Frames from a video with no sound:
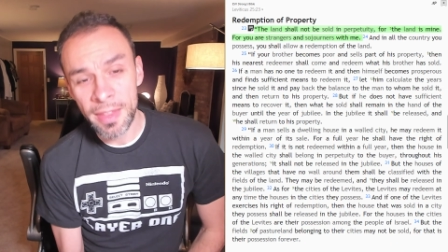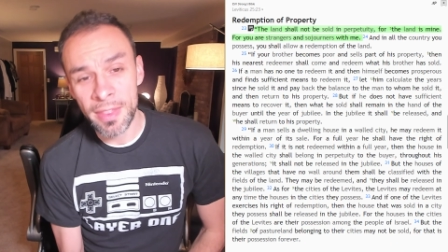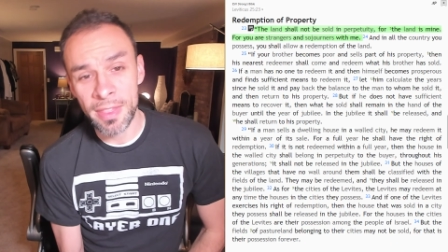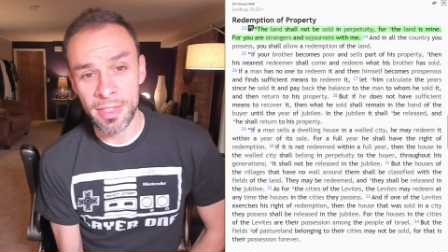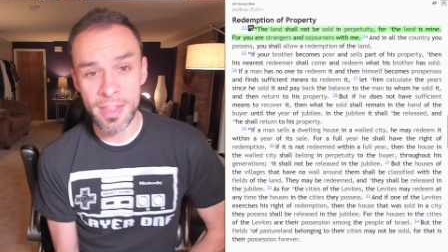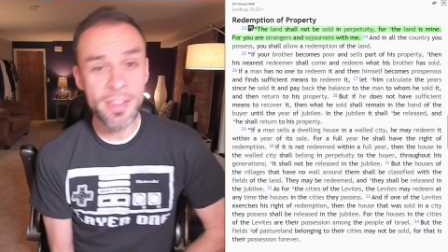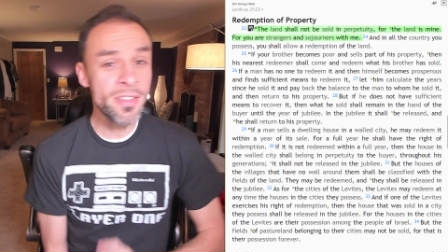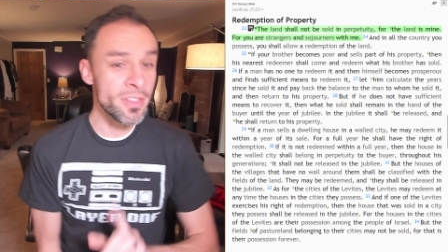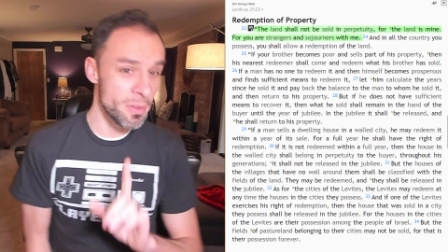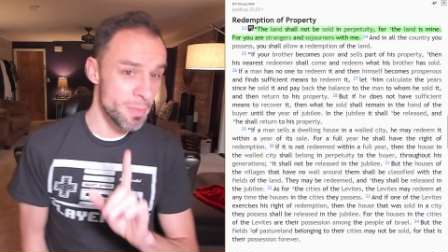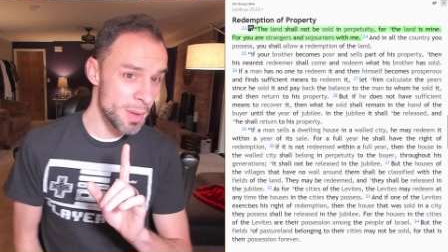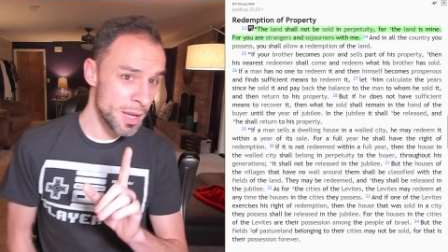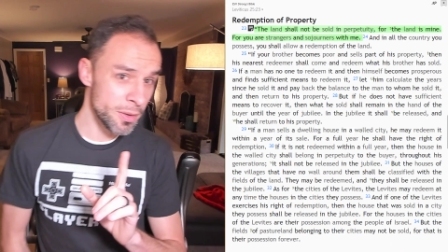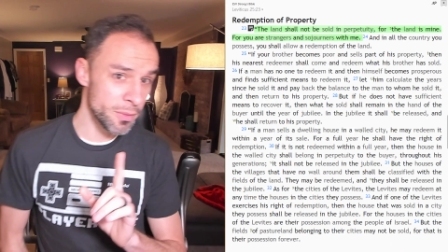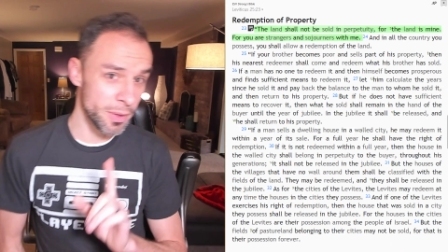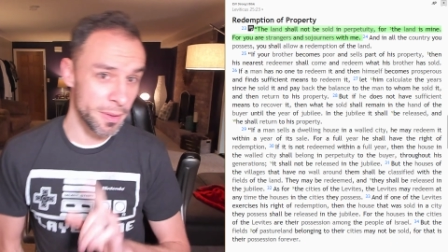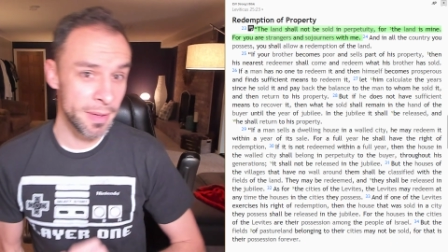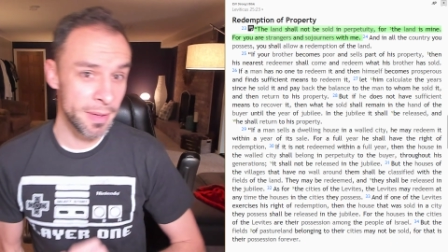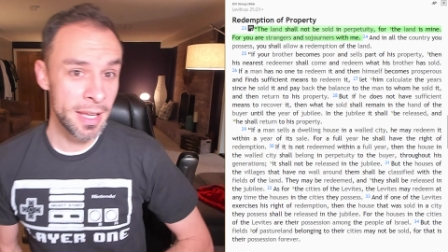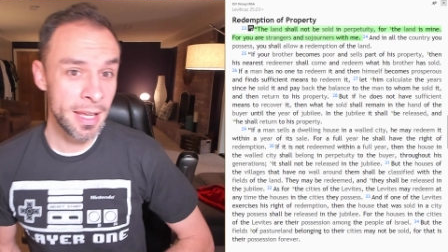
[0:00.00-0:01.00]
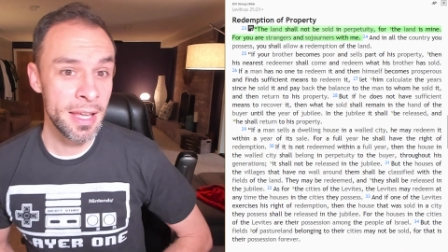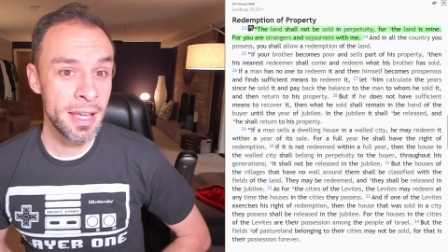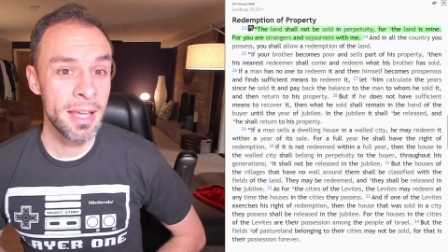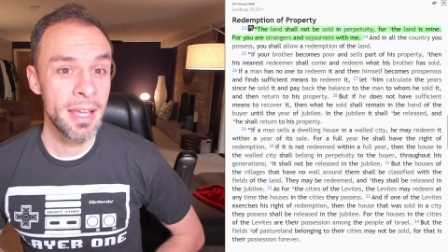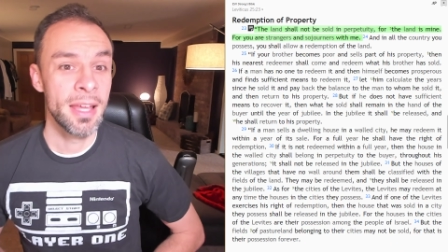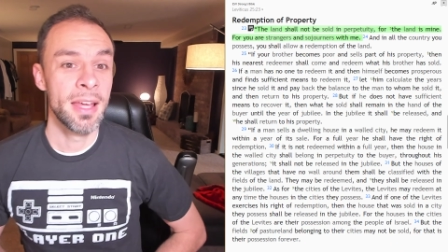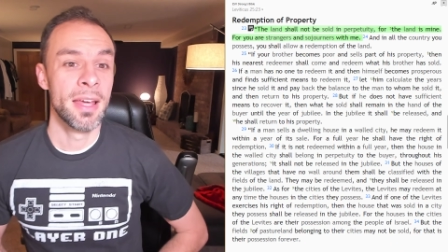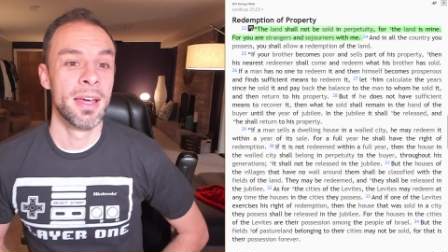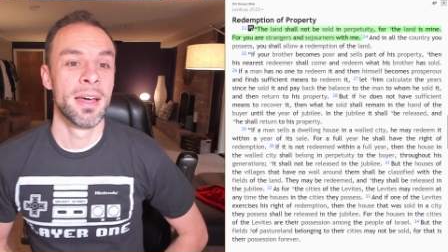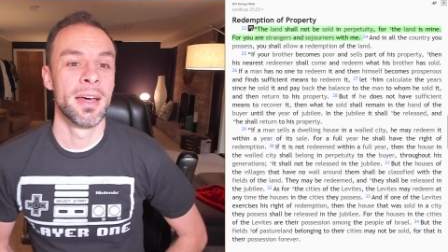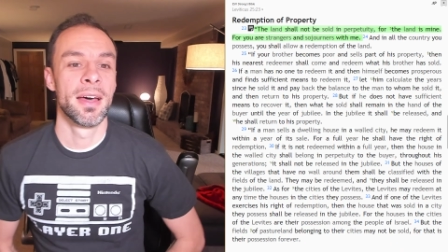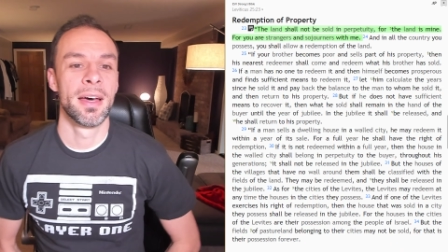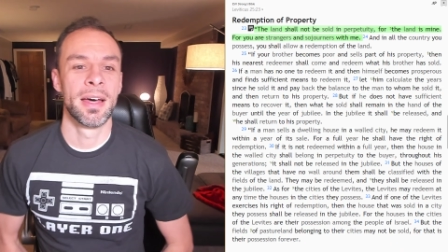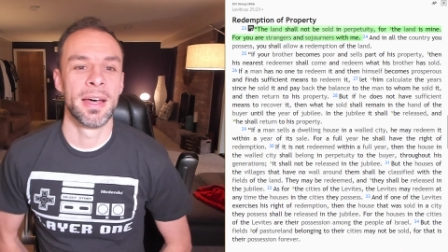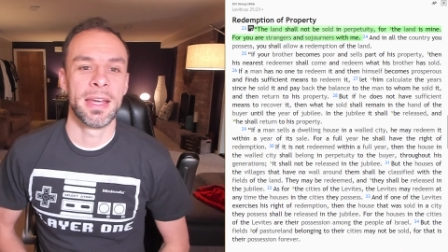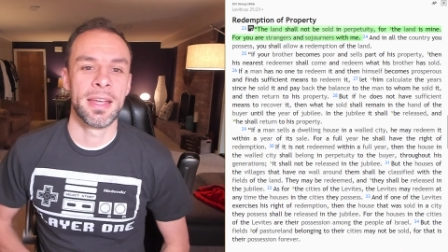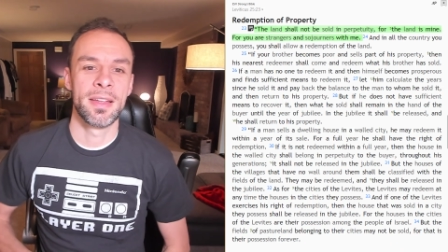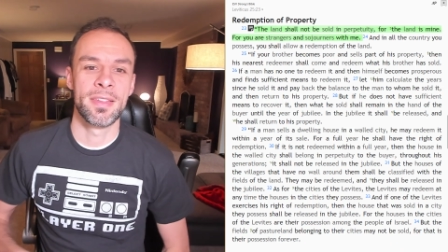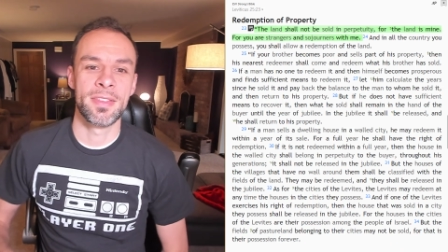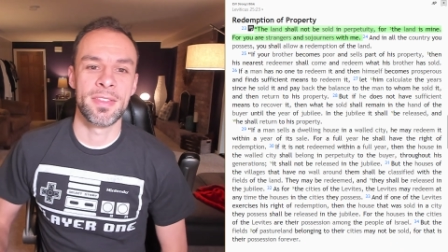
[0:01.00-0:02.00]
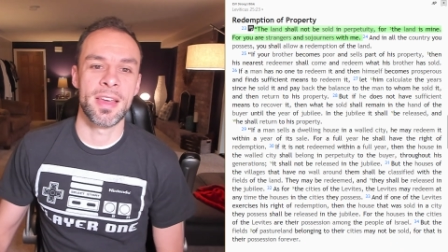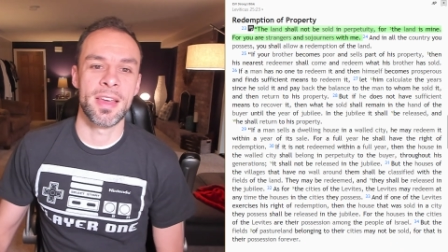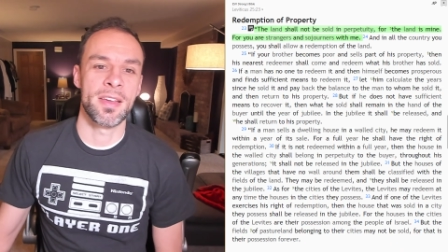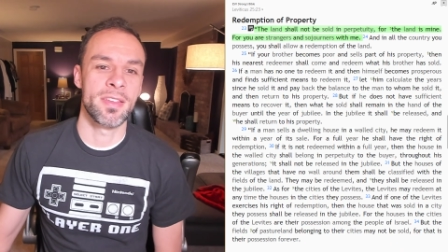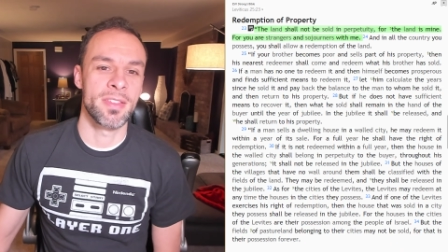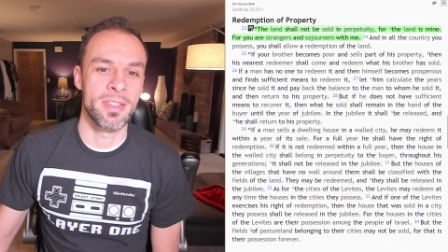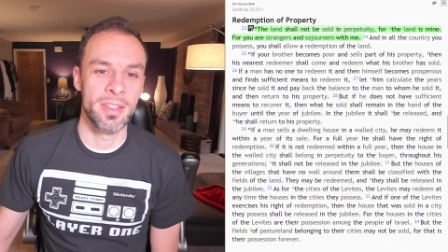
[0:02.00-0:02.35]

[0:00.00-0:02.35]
This is a big one. Uh, it says,